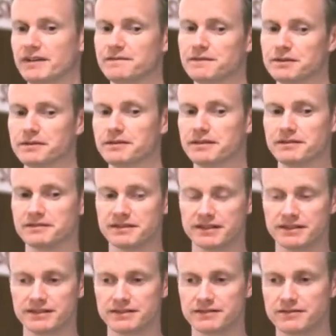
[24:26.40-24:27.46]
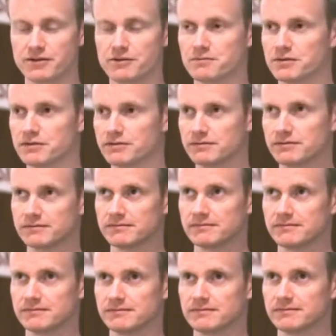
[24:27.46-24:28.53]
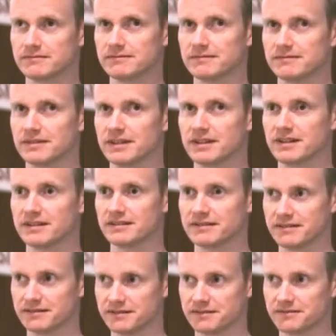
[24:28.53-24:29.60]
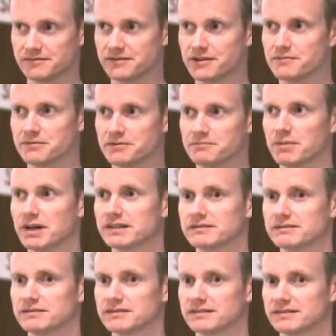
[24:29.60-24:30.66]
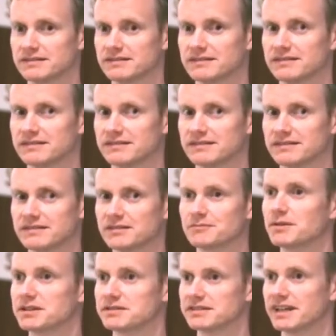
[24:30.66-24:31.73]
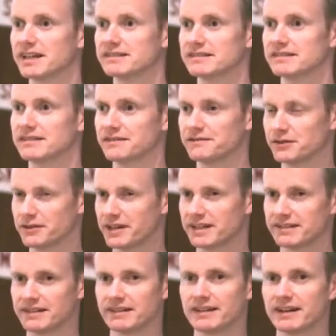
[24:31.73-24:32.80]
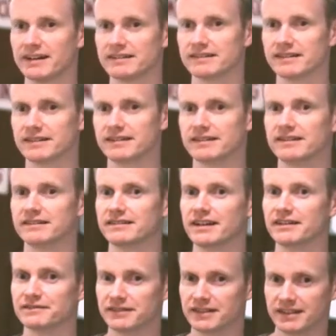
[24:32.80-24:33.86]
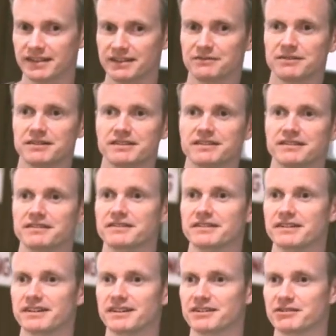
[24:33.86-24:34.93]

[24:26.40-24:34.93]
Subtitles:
If you're using the Drupal, the Drupal's bundled Composer JSON, if you're editing that, then definitely you want to